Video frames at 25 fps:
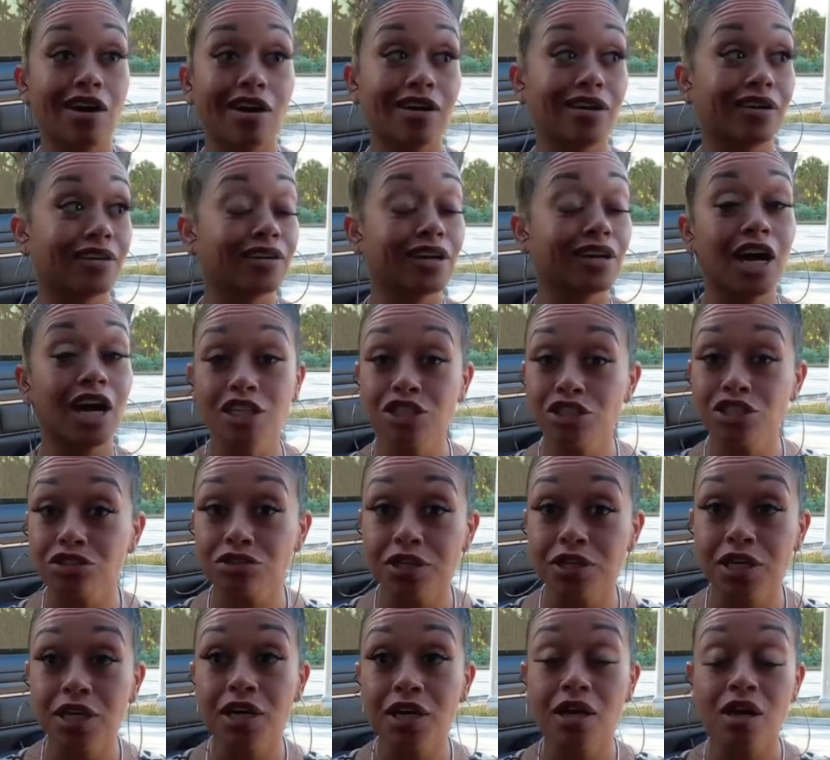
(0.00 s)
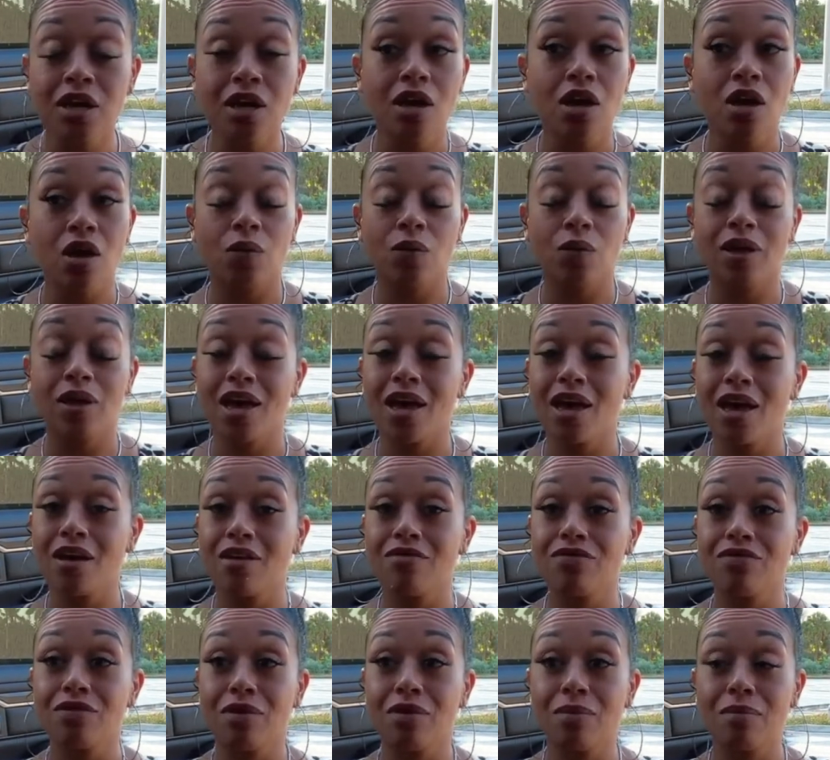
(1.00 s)
Our country, we
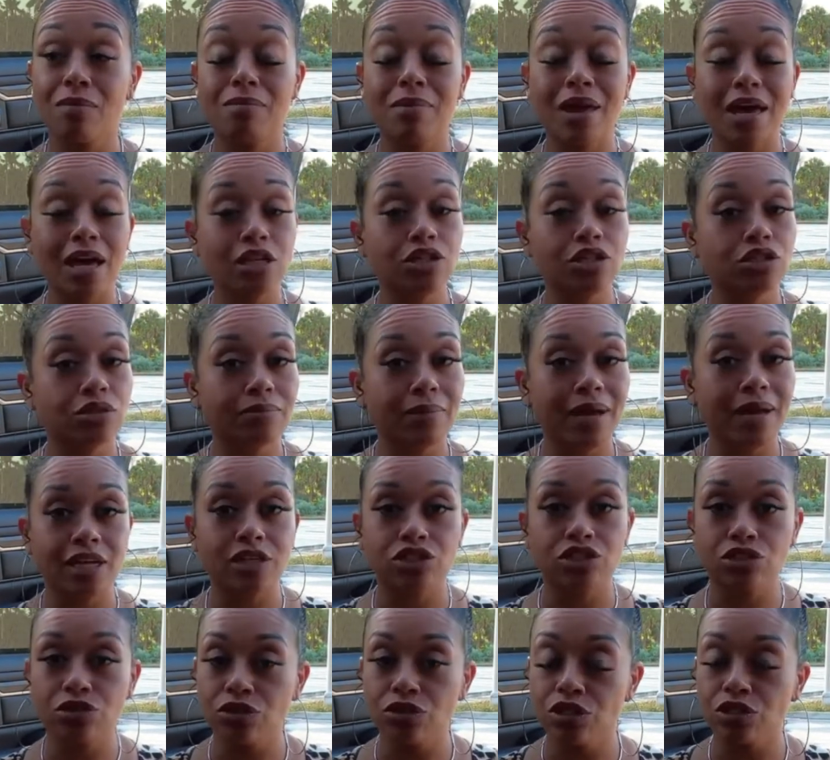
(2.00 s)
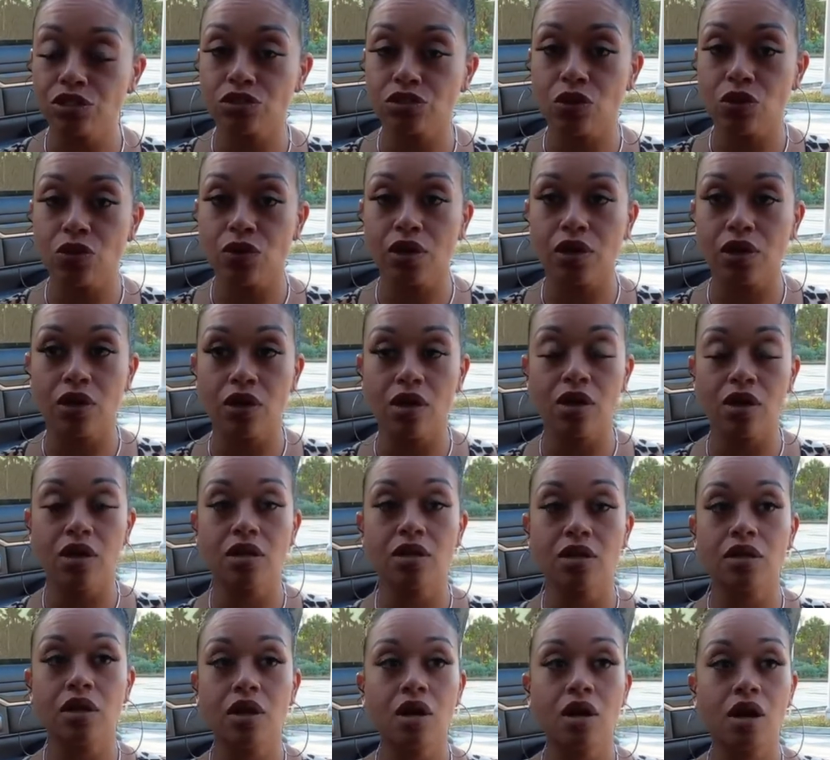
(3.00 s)
have major mass shootings going
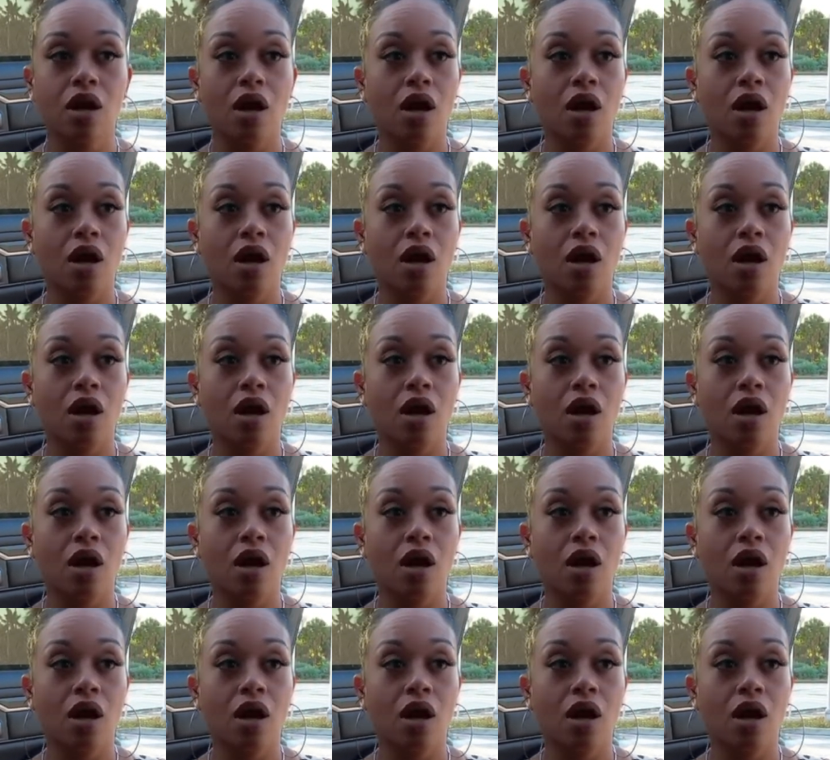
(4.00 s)
on.